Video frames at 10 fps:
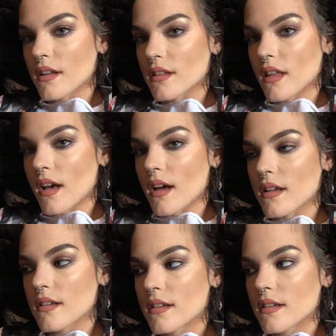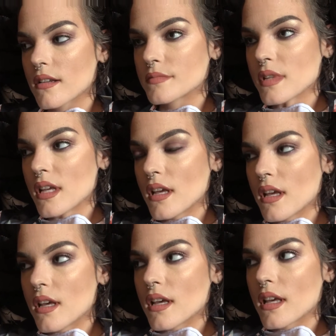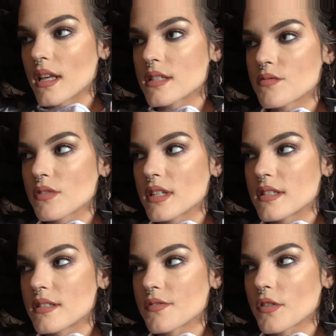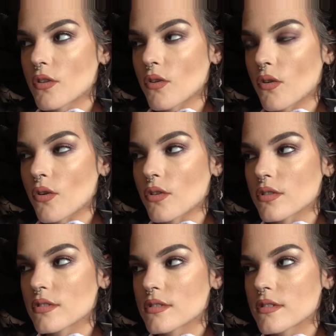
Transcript: a lot. It's really difficult